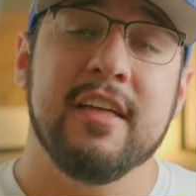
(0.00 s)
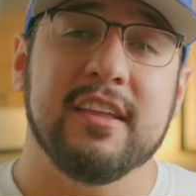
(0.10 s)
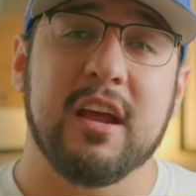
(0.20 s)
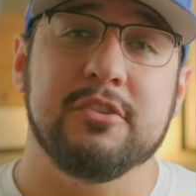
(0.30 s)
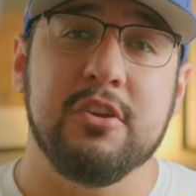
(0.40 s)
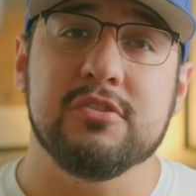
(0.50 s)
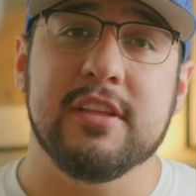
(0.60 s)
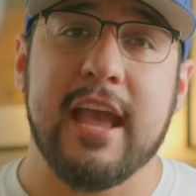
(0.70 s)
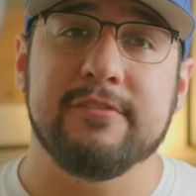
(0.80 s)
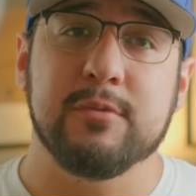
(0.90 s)
that I would
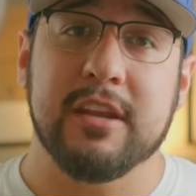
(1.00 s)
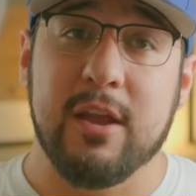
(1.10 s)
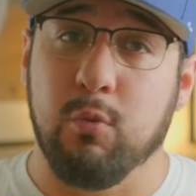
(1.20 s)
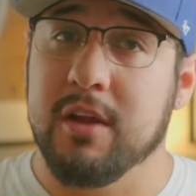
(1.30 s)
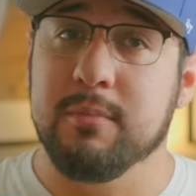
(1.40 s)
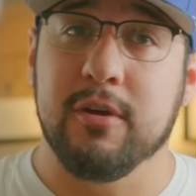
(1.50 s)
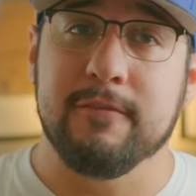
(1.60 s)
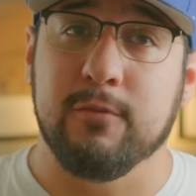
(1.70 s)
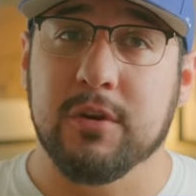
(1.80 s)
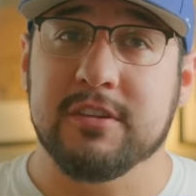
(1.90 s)
usually have to get a
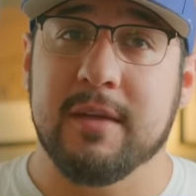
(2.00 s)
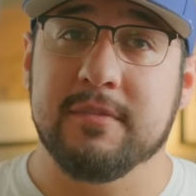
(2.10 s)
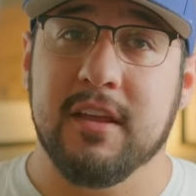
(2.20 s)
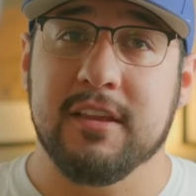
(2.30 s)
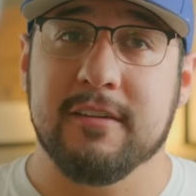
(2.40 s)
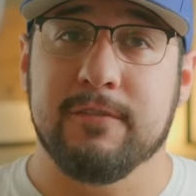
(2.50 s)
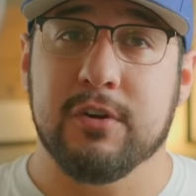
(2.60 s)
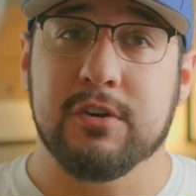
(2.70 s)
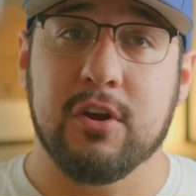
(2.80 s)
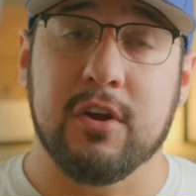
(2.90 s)
1.4 time
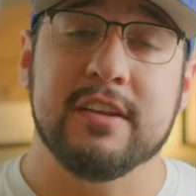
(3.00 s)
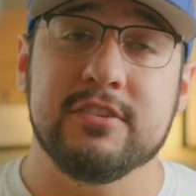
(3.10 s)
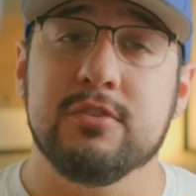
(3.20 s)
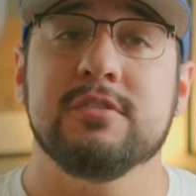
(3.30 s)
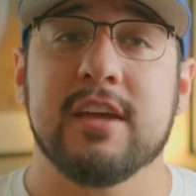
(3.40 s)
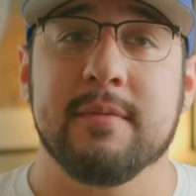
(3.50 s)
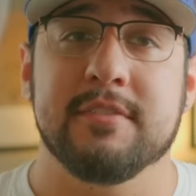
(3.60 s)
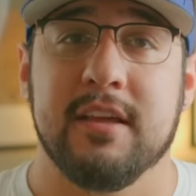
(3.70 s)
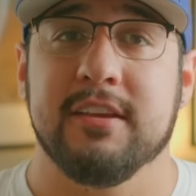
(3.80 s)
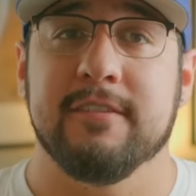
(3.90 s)
teleconverter or a 2 time
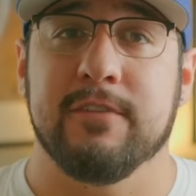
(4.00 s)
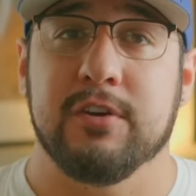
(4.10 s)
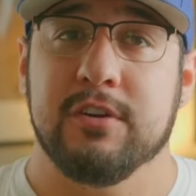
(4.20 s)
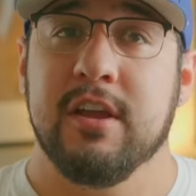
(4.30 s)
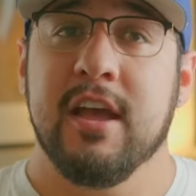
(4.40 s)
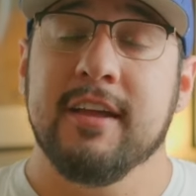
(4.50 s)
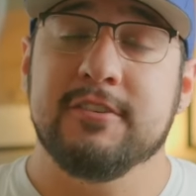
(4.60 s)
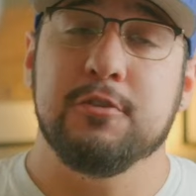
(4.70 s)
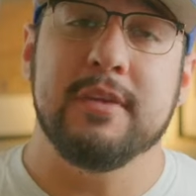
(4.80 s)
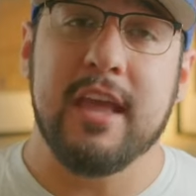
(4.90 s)
teleconverter
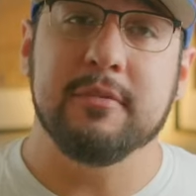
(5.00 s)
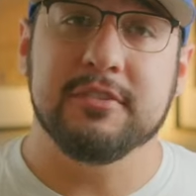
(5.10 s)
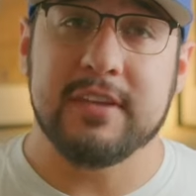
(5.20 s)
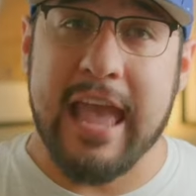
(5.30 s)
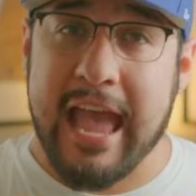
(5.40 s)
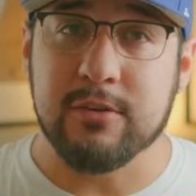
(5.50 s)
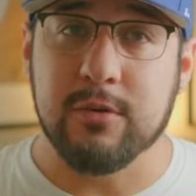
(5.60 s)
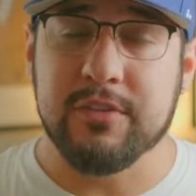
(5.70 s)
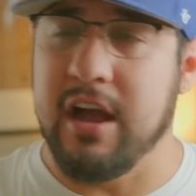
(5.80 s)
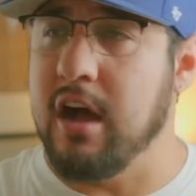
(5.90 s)
to be able to
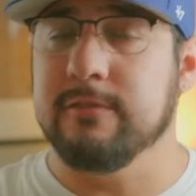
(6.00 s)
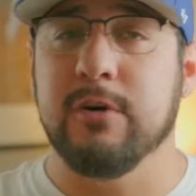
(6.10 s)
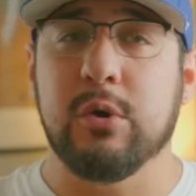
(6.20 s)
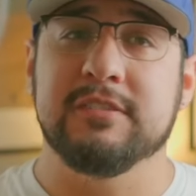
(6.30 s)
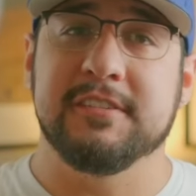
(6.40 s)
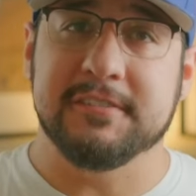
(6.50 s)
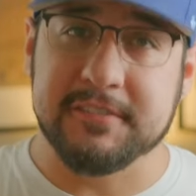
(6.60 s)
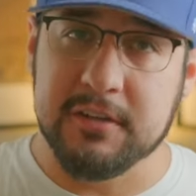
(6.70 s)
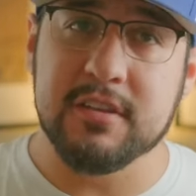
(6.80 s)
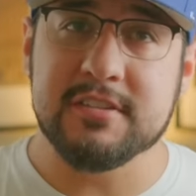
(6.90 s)
handle. The autofocus is
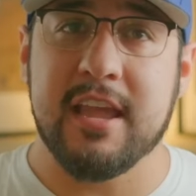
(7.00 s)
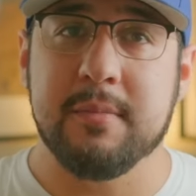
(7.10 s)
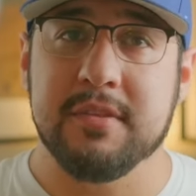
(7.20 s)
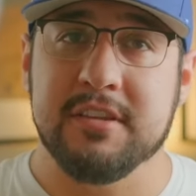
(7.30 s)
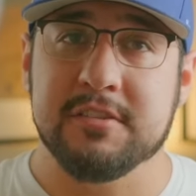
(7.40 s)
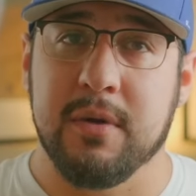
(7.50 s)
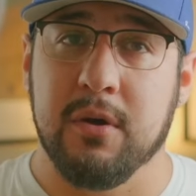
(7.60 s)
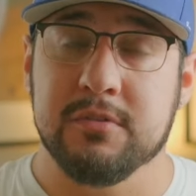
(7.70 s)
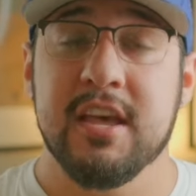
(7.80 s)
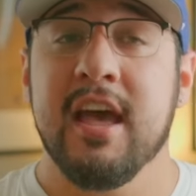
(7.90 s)
still the same in these
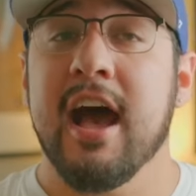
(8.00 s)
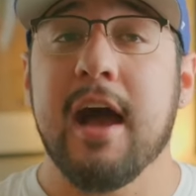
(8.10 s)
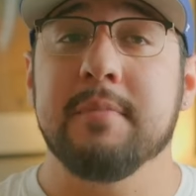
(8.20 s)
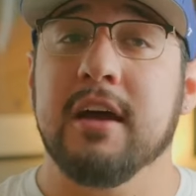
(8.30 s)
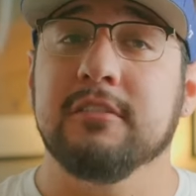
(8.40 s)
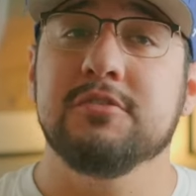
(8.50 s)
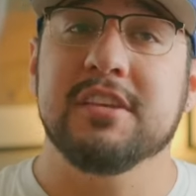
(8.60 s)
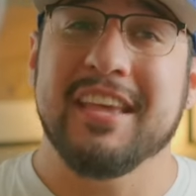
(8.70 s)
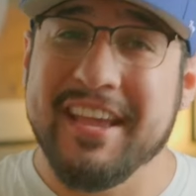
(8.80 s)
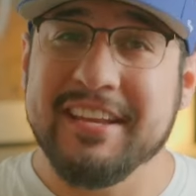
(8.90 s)
modes. I'm not
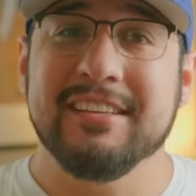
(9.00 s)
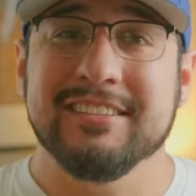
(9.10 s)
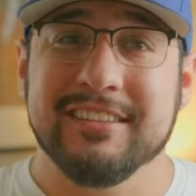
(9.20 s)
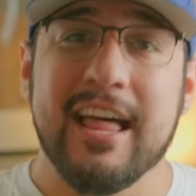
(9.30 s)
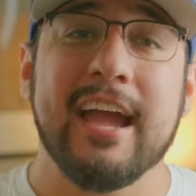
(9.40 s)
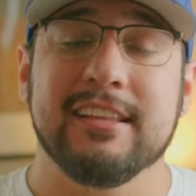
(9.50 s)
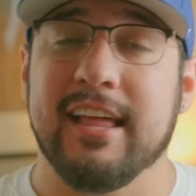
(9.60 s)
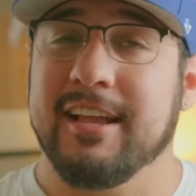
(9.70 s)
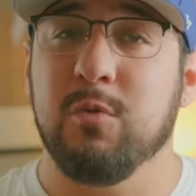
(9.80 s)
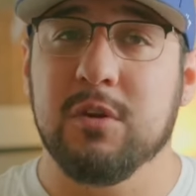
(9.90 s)
losing any light
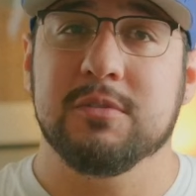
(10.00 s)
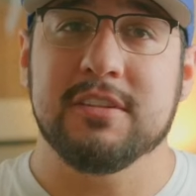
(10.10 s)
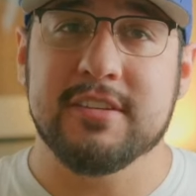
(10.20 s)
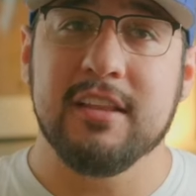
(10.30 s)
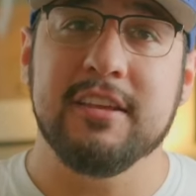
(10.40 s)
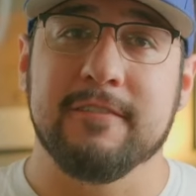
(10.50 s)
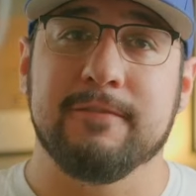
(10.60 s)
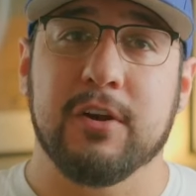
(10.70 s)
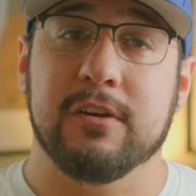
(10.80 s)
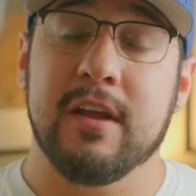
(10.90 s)
like I would with a
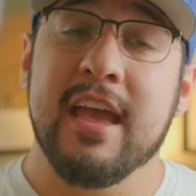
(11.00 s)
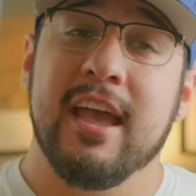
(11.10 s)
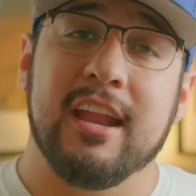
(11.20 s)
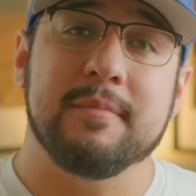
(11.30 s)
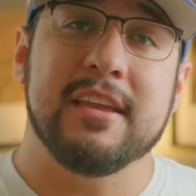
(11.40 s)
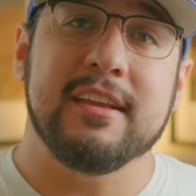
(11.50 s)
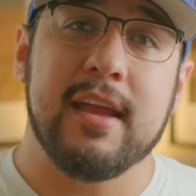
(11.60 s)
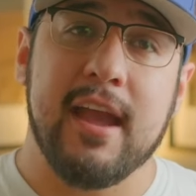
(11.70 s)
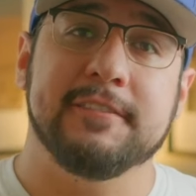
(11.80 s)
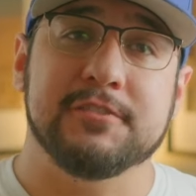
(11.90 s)
teleconverter, and I'm getting
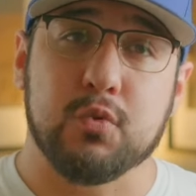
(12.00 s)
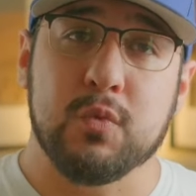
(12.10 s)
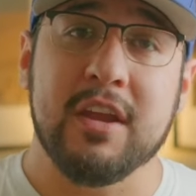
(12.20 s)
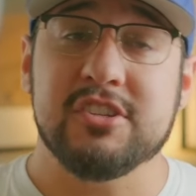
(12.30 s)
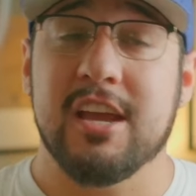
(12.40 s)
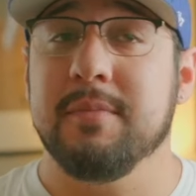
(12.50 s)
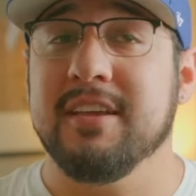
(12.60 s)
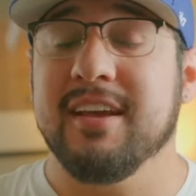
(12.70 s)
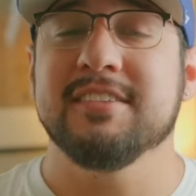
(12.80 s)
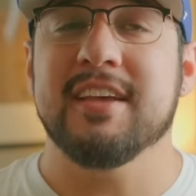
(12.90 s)
extra reach. And
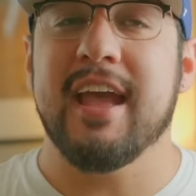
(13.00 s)
because I